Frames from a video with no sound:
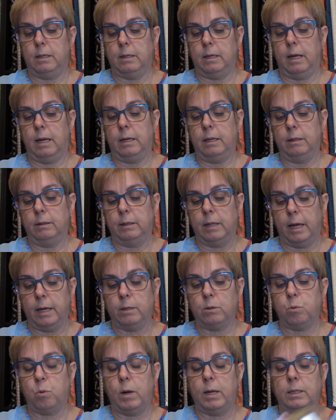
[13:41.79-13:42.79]
any
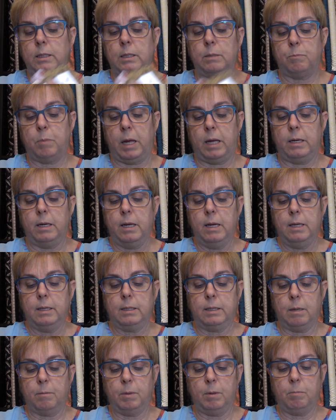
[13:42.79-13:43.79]
light ones, but
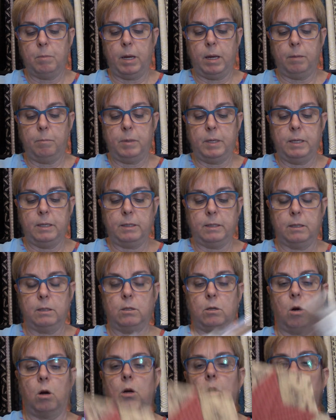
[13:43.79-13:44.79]
some of my
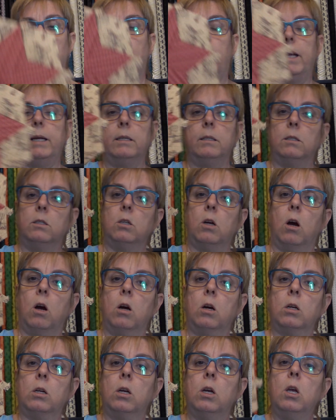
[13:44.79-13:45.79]
pieces are quite
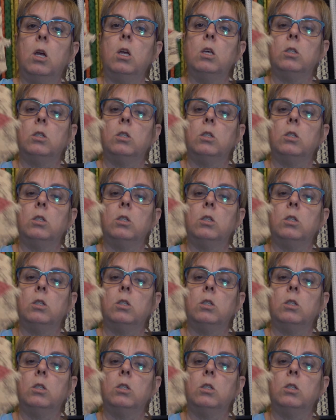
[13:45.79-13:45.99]
dark.